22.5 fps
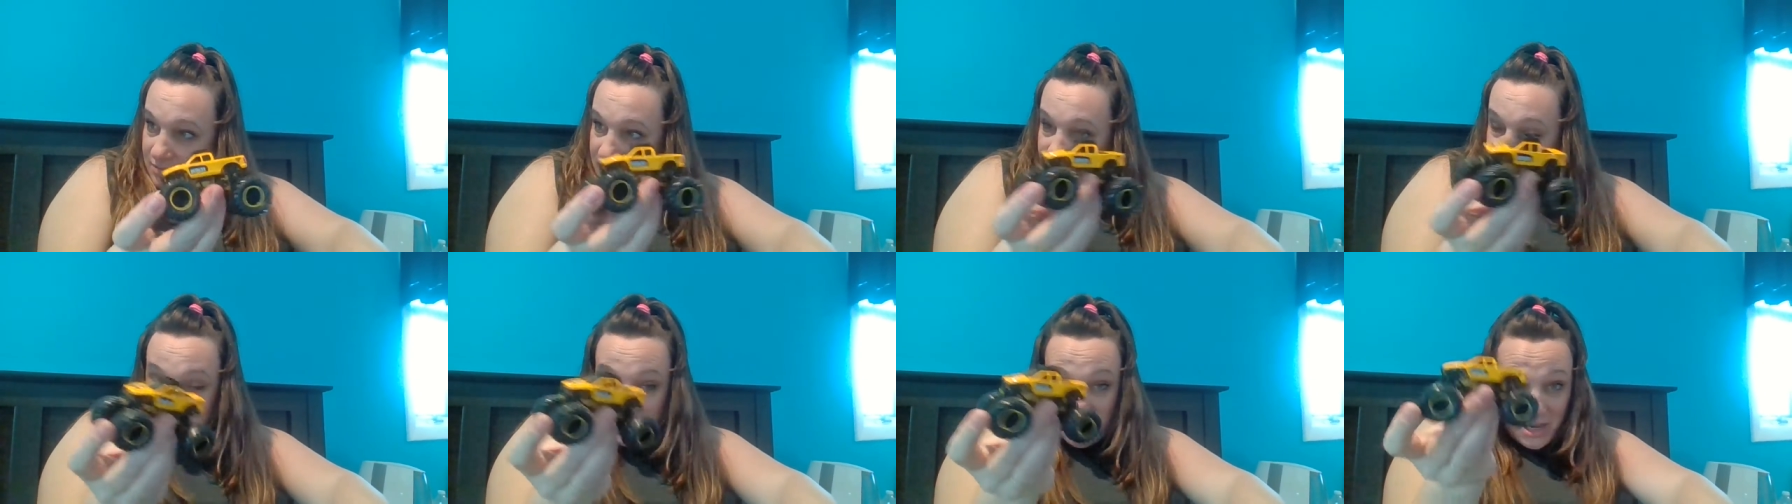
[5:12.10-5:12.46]

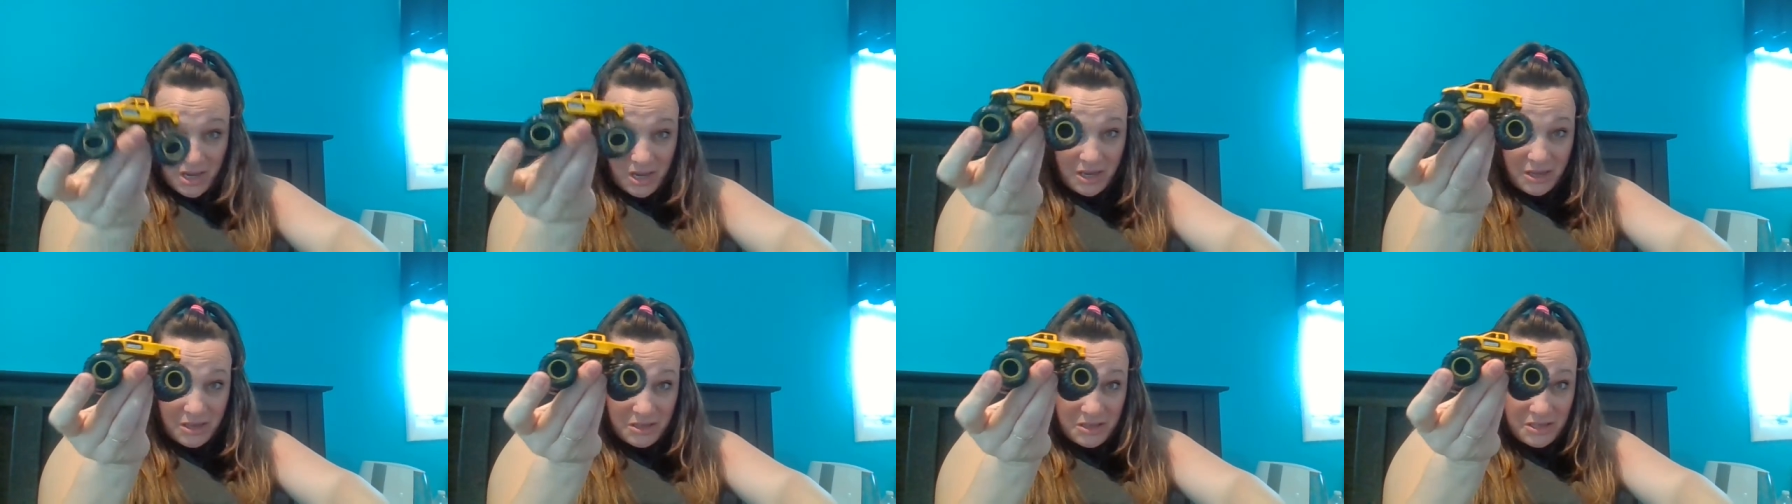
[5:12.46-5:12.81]
Yeah.
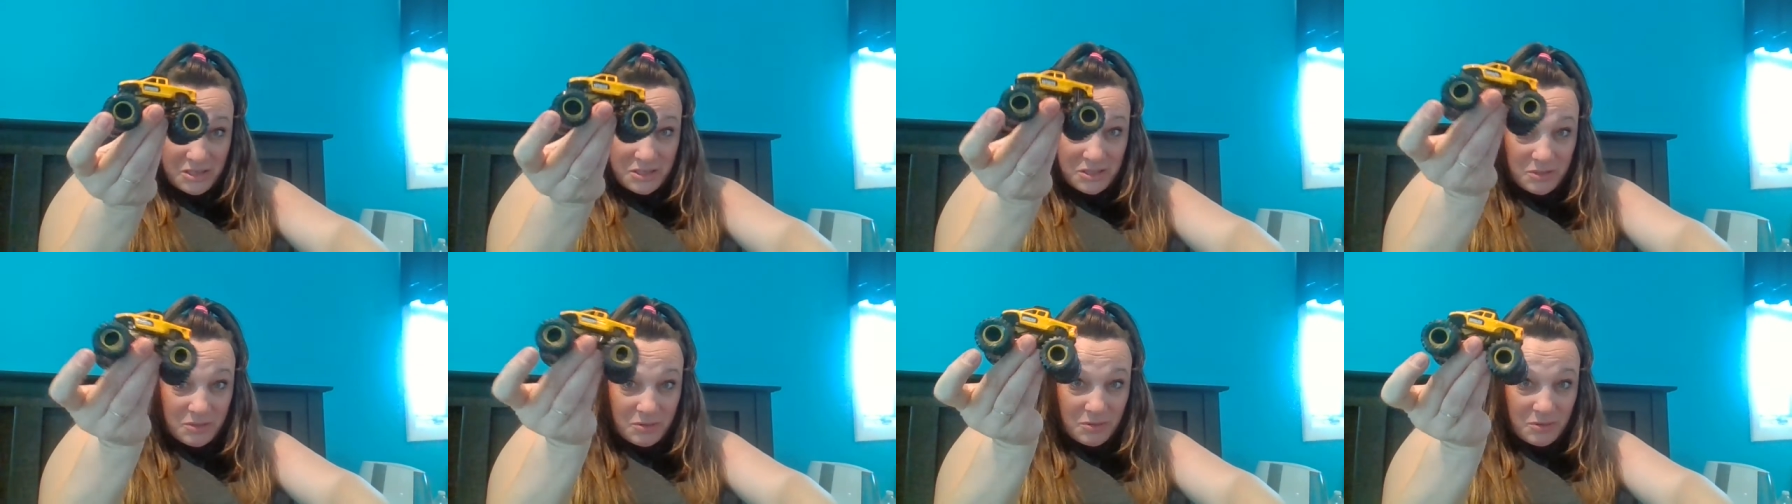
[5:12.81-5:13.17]
Yeah,
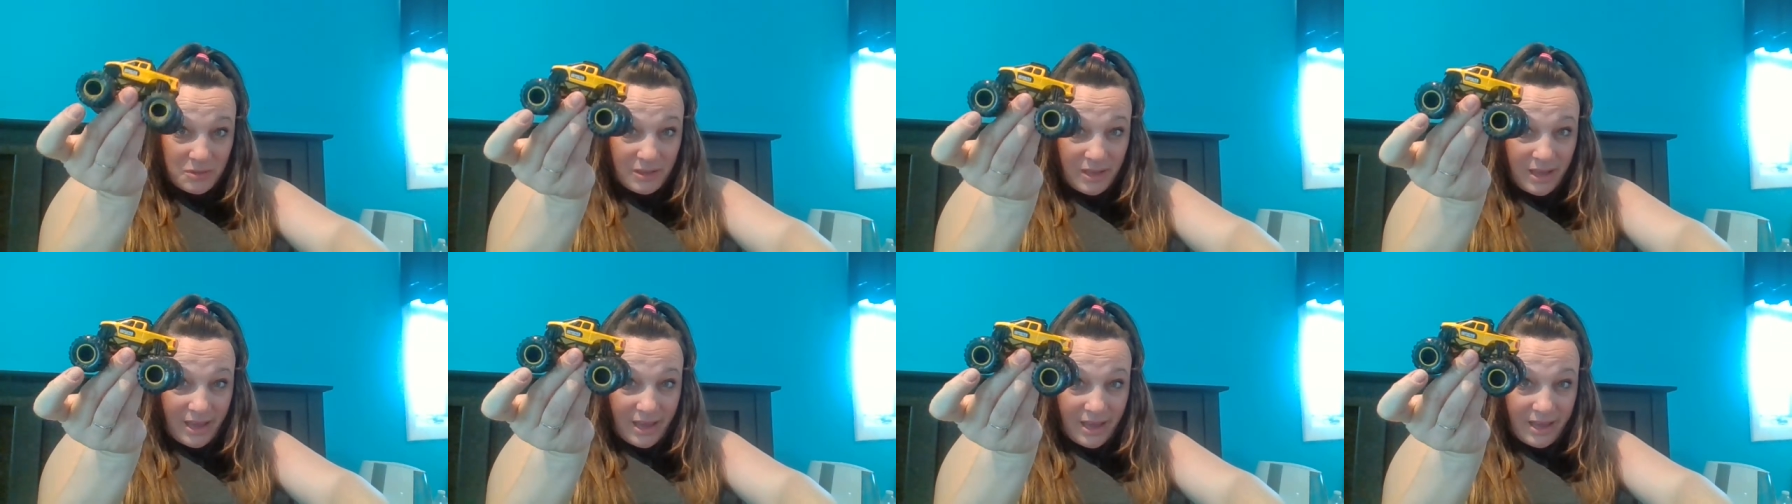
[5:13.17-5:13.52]
he's
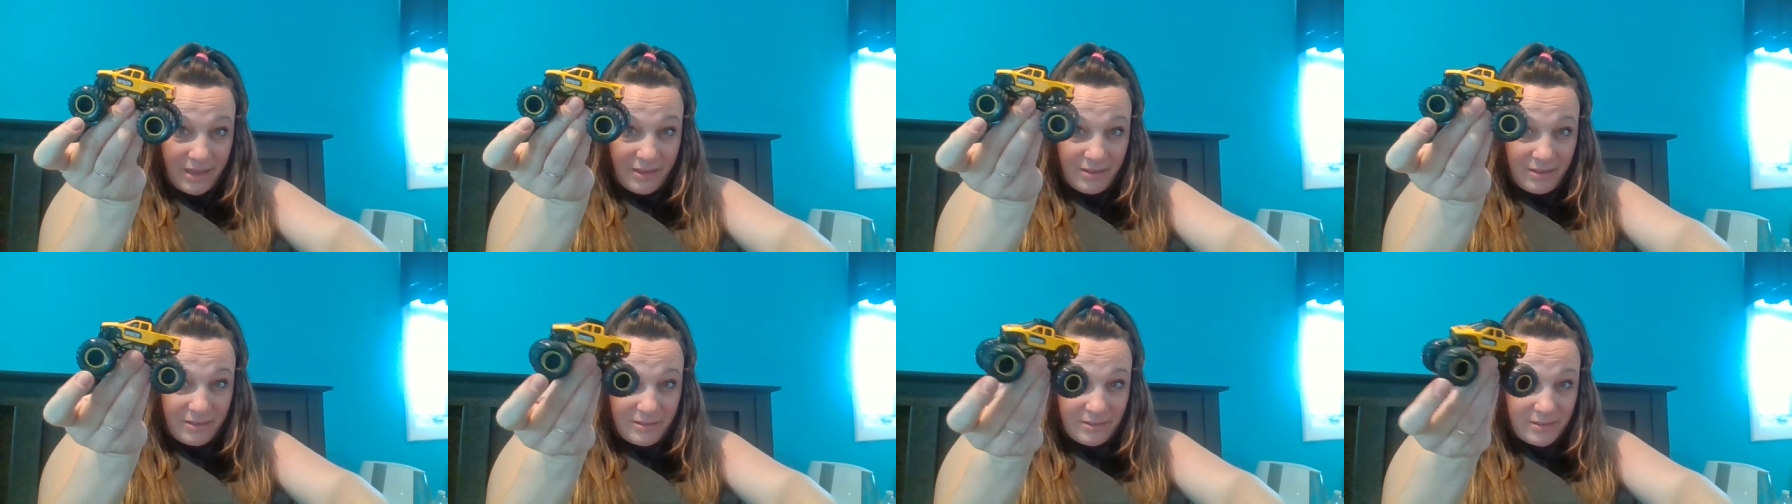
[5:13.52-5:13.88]
cool,
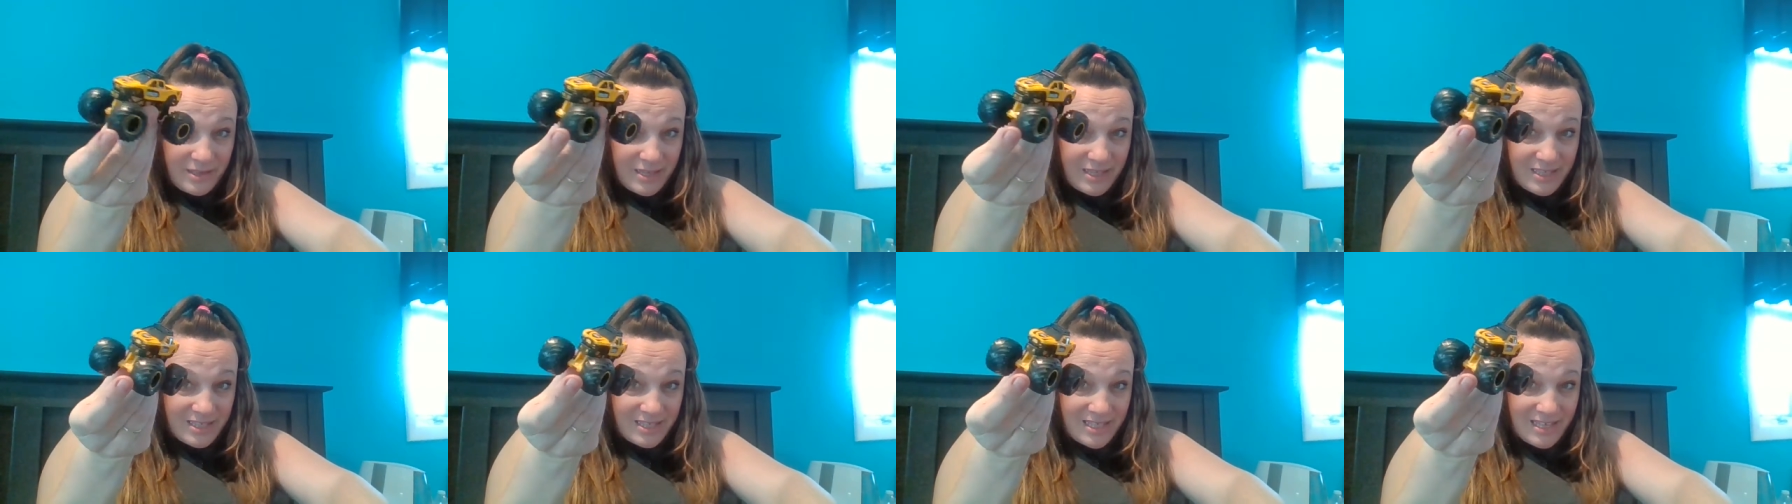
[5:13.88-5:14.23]
huh?
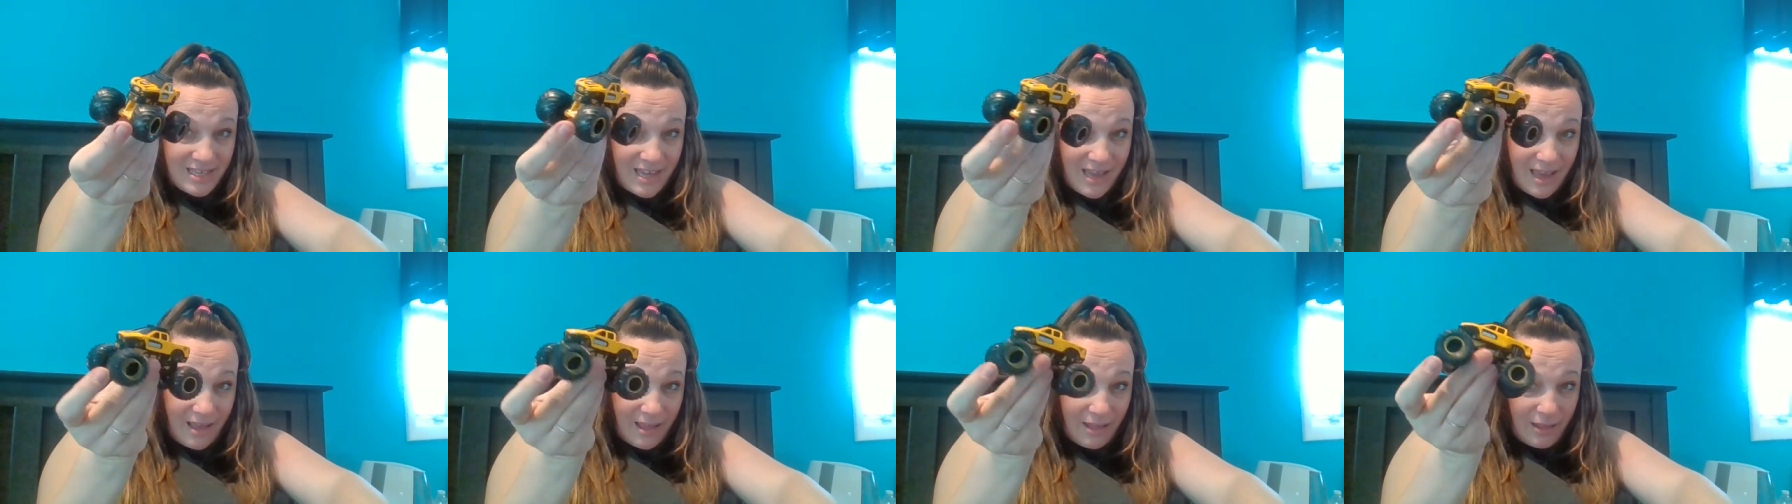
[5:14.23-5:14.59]
He's
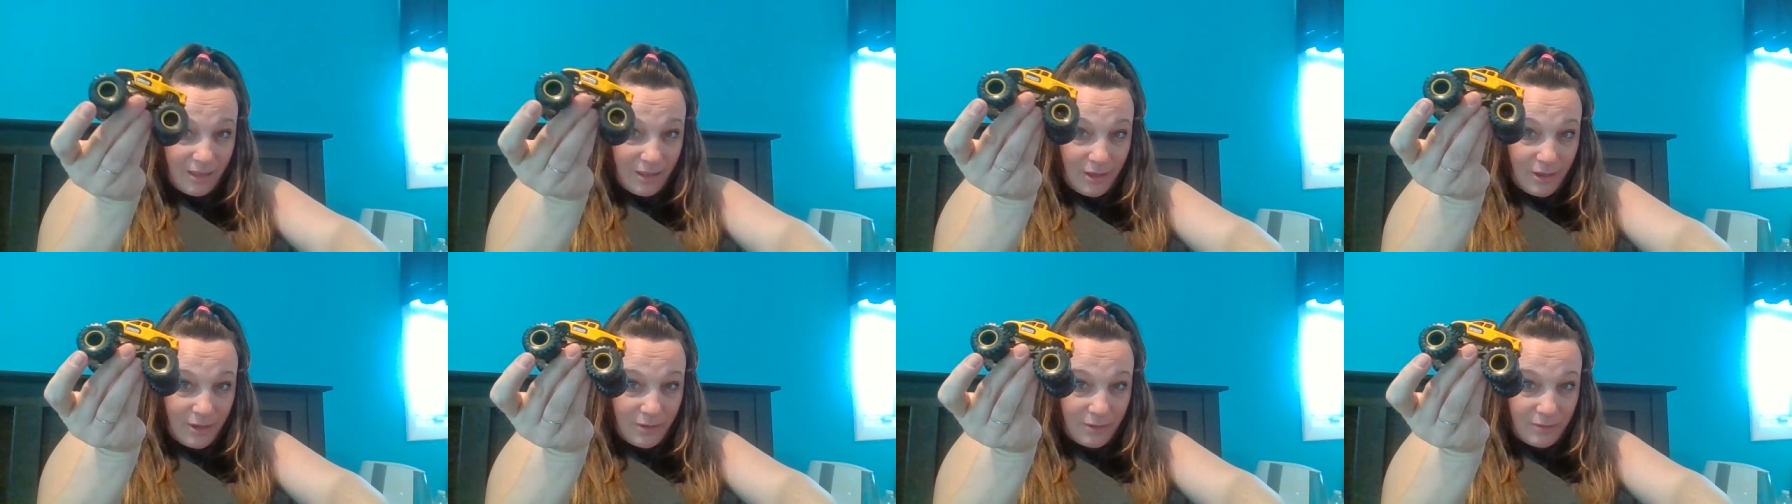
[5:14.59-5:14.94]

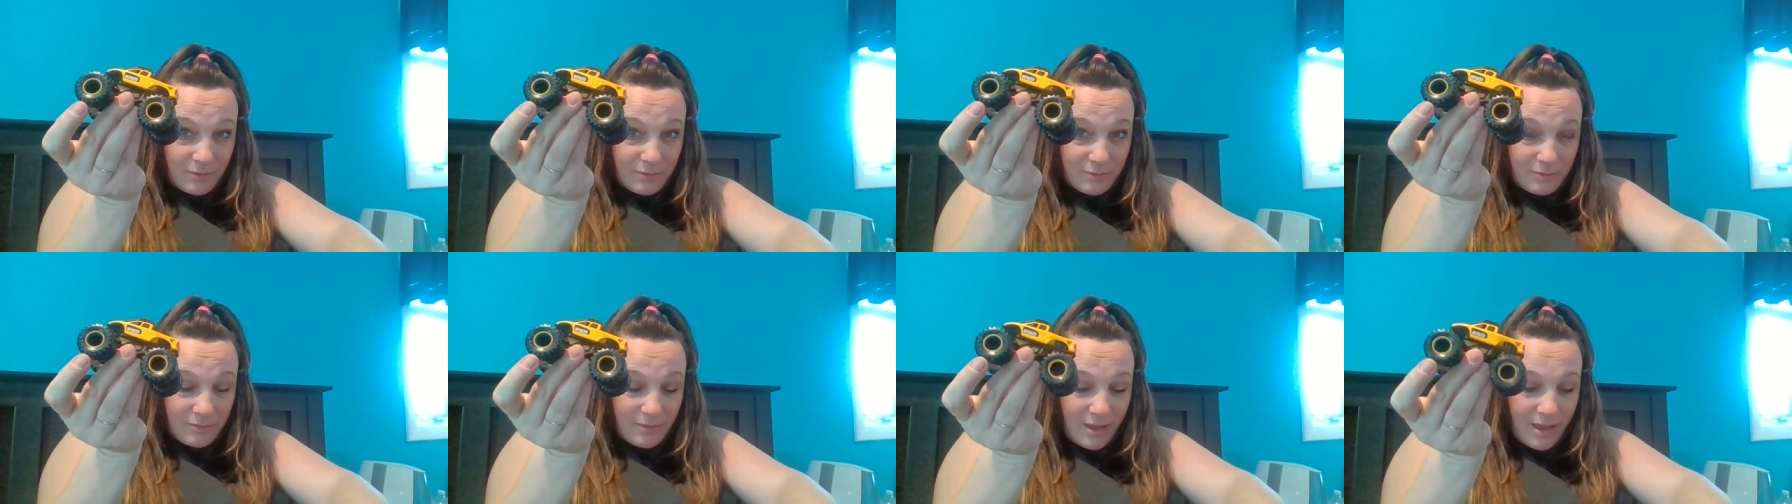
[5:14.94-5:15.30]

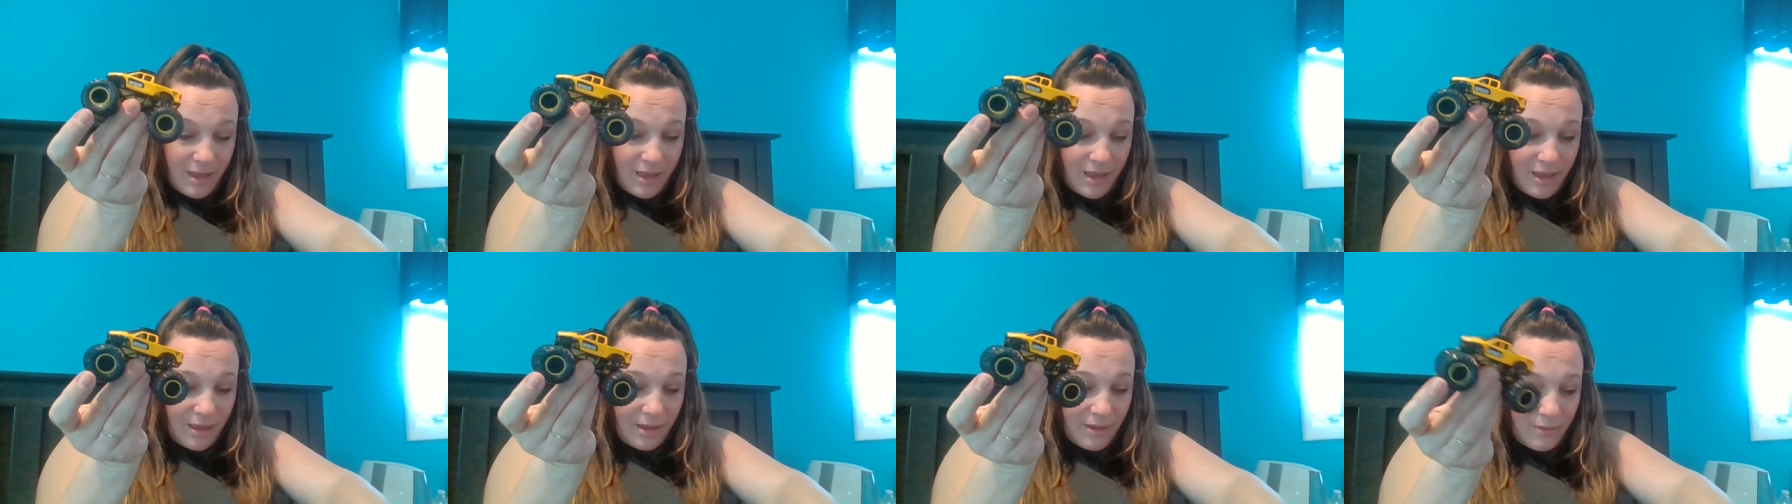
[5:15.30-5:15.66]
yellow.
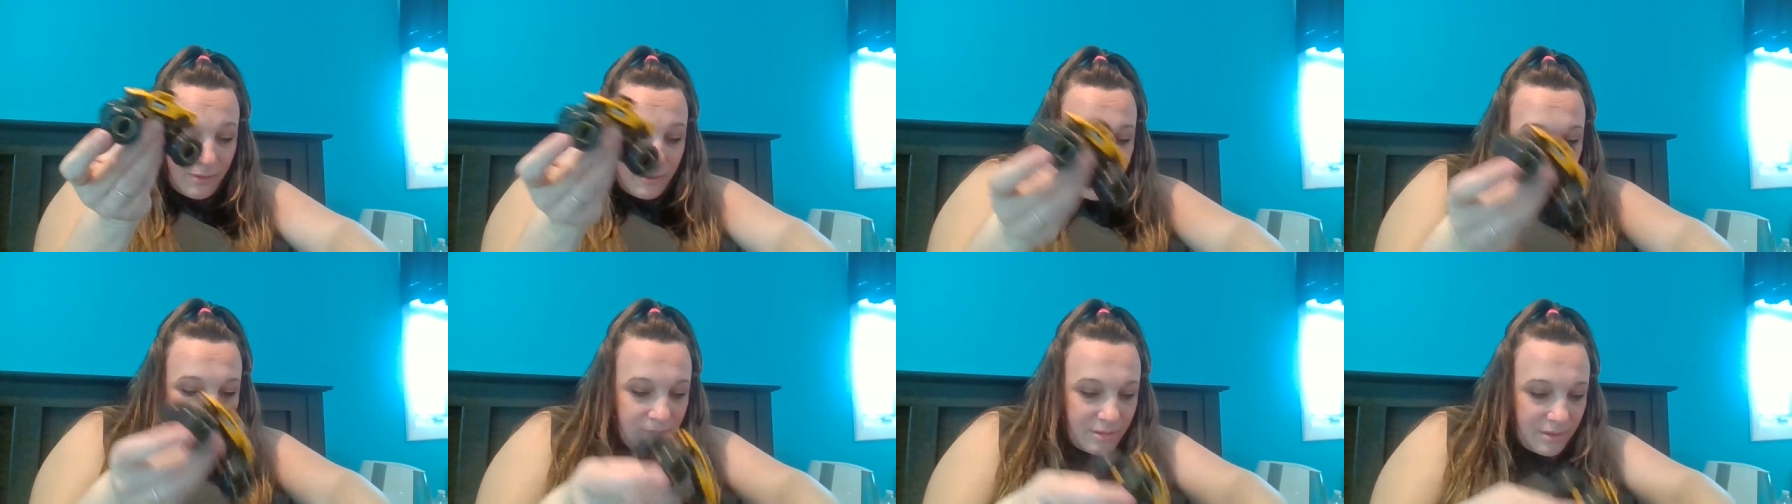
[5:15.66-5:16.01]

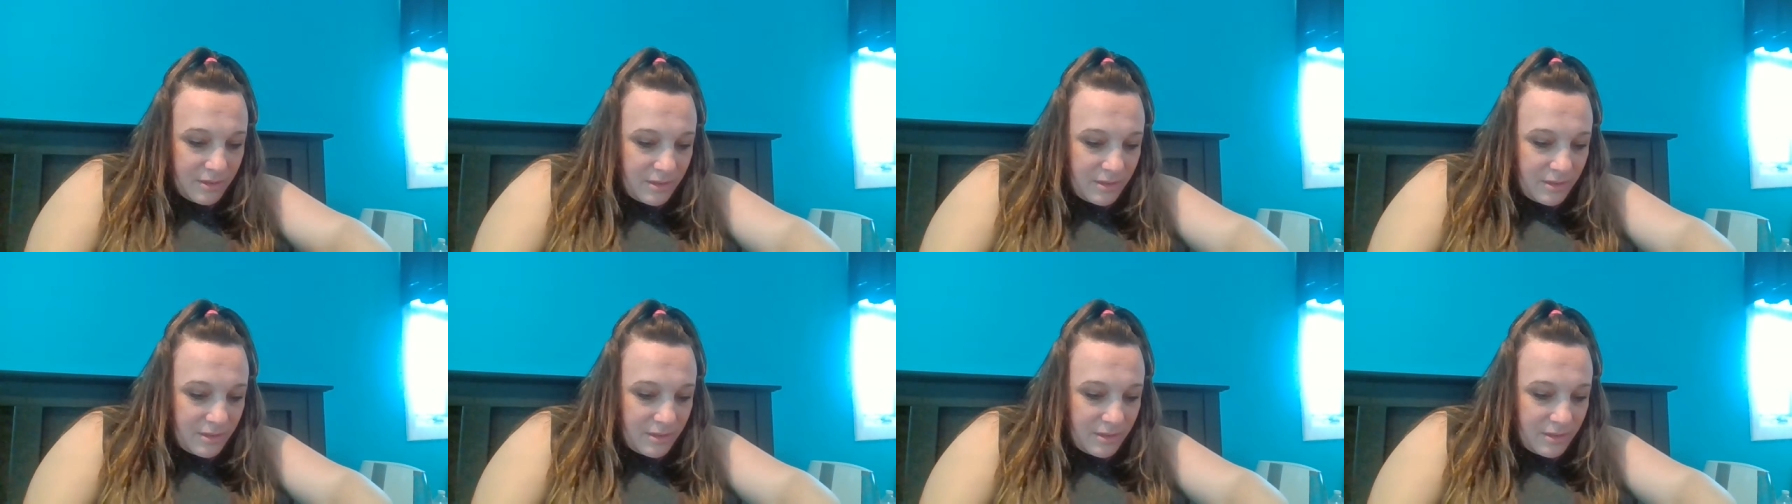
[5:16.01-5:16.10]
Wow.